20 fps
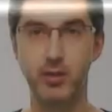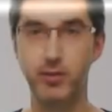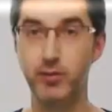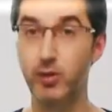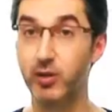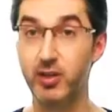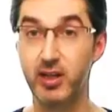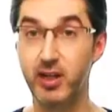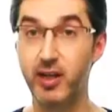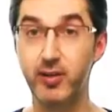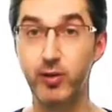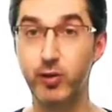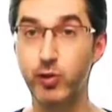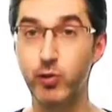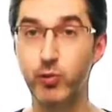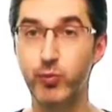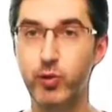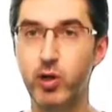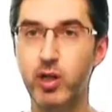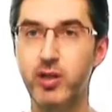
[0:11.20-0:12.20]
uh, not
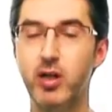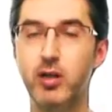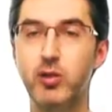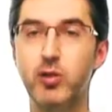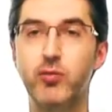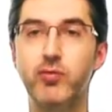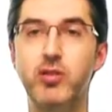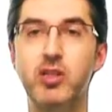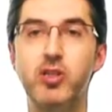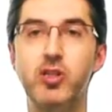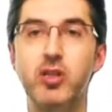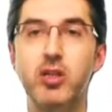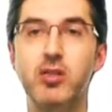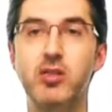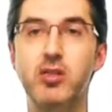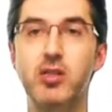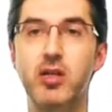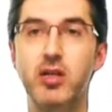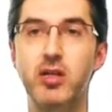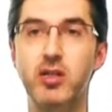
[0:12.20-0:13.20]
another new product of
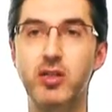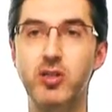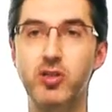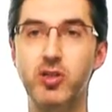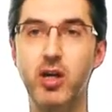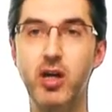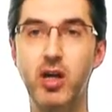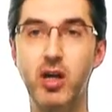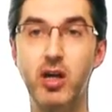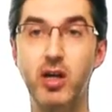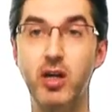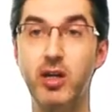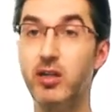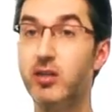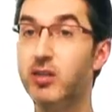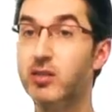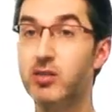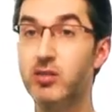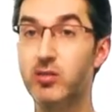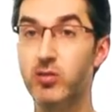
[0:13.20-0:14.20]
digital signage.
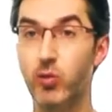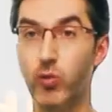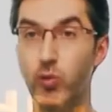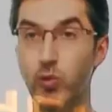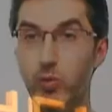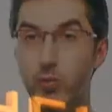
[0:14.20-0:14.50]
It is